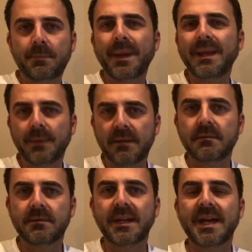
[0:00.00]
payment
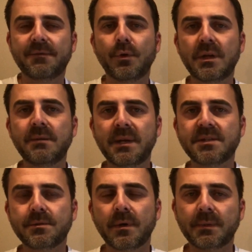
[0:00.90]
to have your eBay
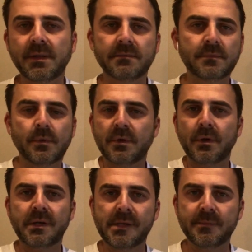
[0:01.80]
store up there, or
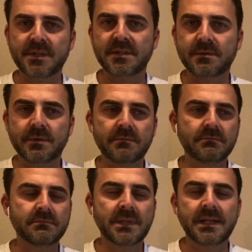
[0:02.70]
your Amazon store.
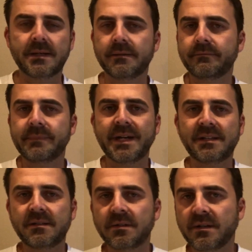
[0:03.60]

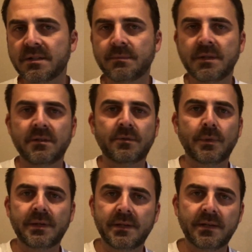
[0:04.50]
$19 a month,
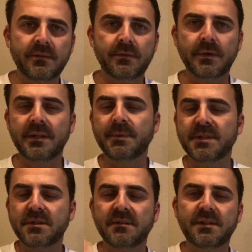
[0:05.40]
$29, $30,
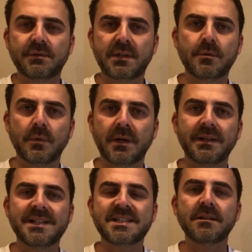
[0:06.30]
depends on the tier that you want.
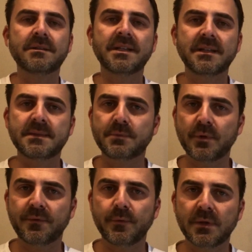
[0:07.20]
It's still 10 times
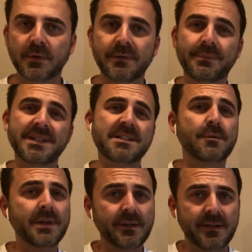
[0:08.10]
more affordable. Plus it's a
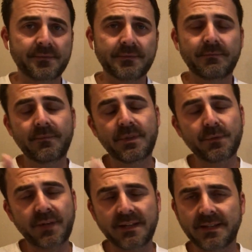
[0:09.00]
write-off.
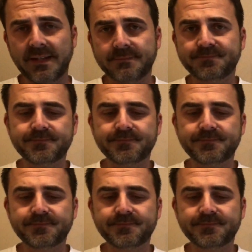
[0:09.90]
Don't forget that.